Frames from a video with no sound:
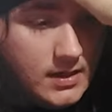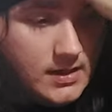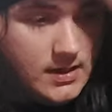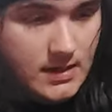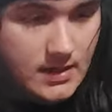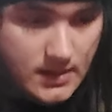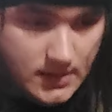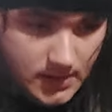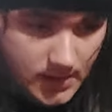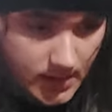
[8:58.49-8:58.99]

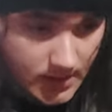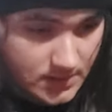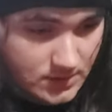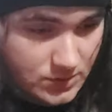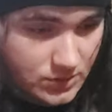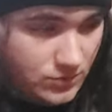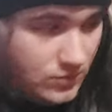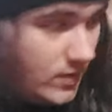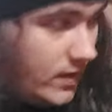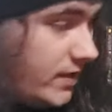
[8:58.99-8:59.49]
And I
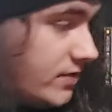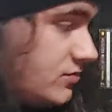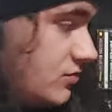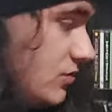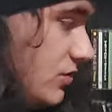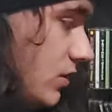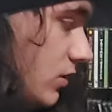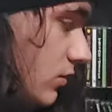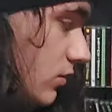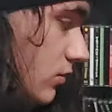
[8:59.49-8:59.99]
do
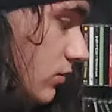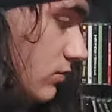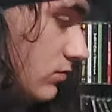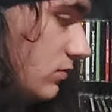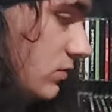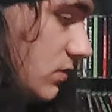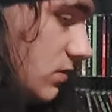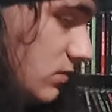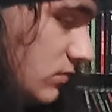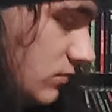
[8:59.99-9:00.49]
actually own